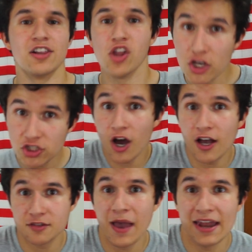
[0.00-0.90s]
Lush
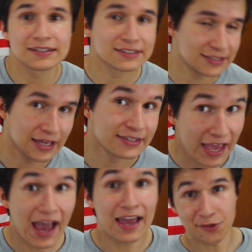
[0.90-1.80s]
Cosmetics.
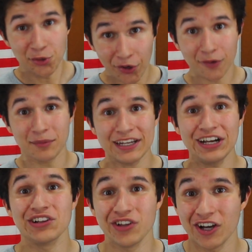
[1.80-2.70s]
Yeah, you heard
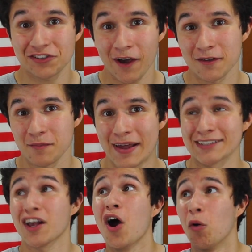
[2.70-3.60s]
me, Lush
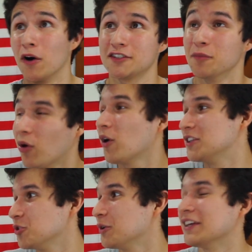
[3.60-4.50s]
Cosmetics. What is a boy
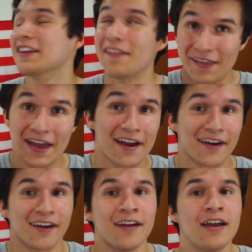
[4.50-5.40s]
doing
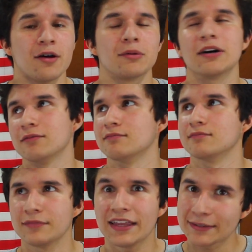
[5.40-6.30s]
there? Well,
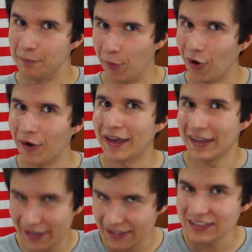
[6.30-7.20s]
this
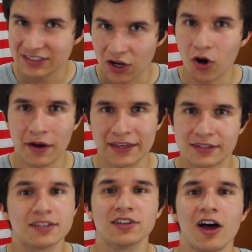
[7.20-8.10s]
boy is
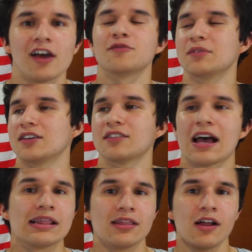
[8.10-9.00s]
going to Lush because
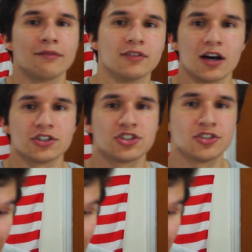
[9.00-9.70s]
I love Lush.